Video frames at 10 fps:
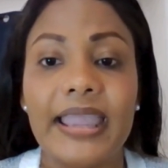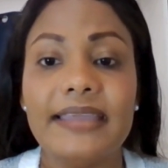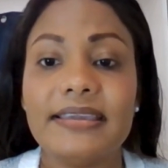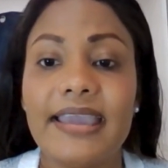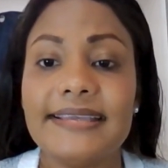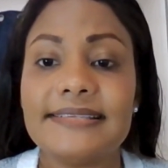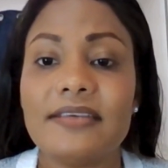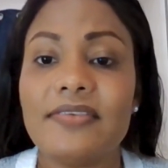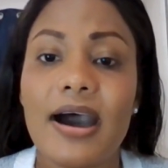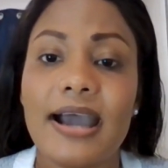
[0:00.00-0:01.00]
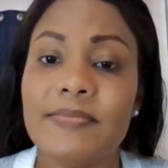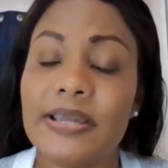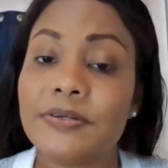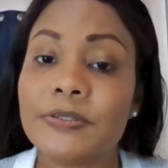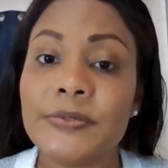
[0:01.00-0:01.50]
In the case of high
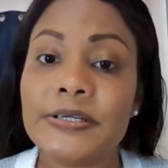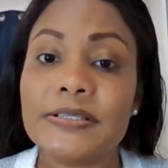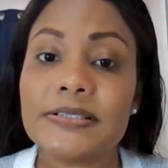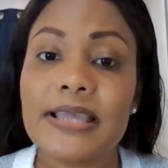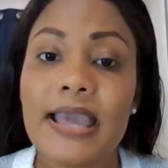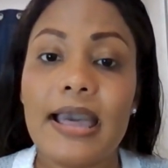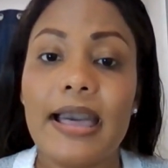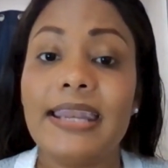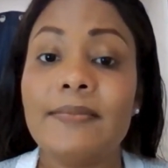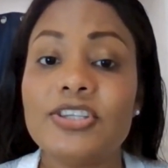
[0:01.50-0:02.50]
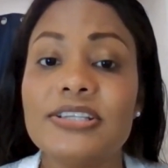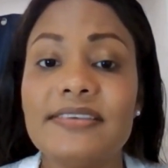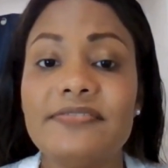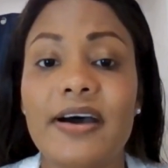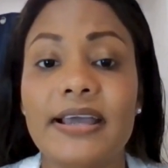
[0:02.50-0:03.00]
medical bills, an
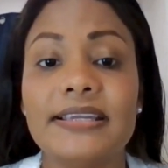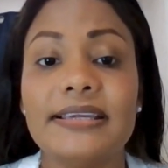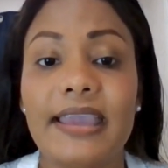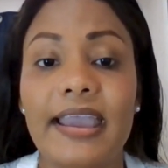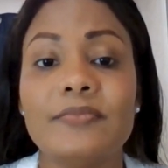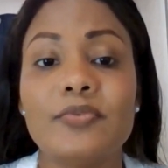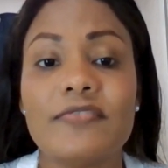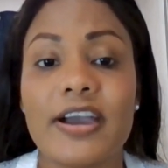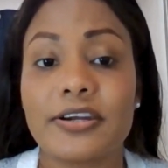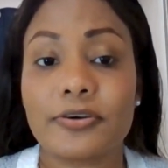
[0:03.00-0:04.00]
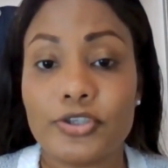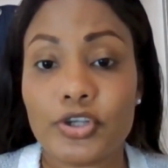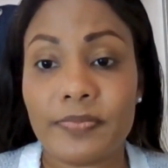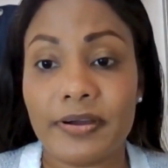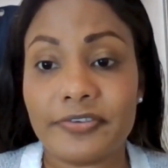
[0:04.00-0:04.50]
emergency fund can provide a
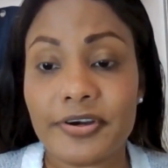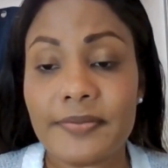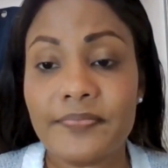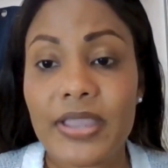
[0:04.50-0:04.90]
crucial buffer.